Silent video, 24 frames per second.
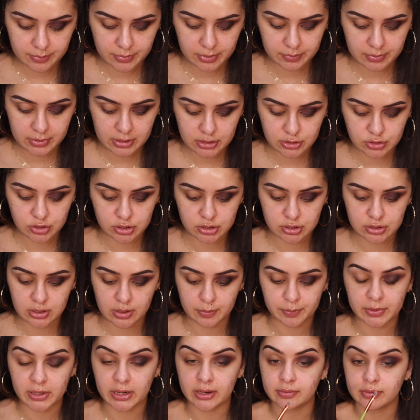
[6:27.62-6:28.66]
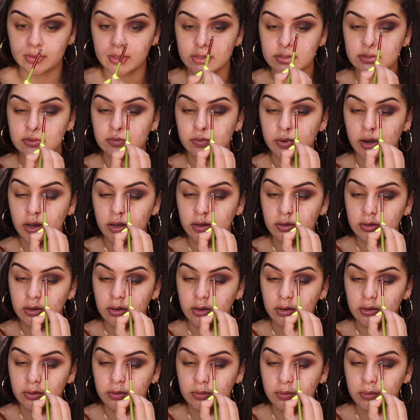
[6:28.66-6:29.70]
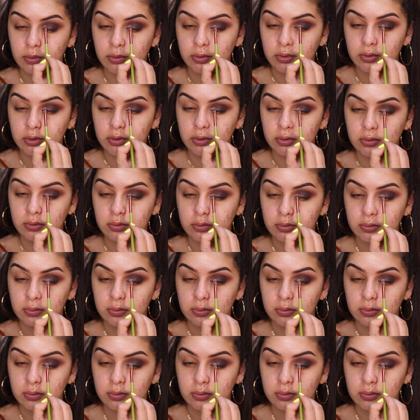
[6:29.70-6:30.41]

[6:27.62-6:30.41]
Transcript: I'm going to be just applying this right in the inner corner.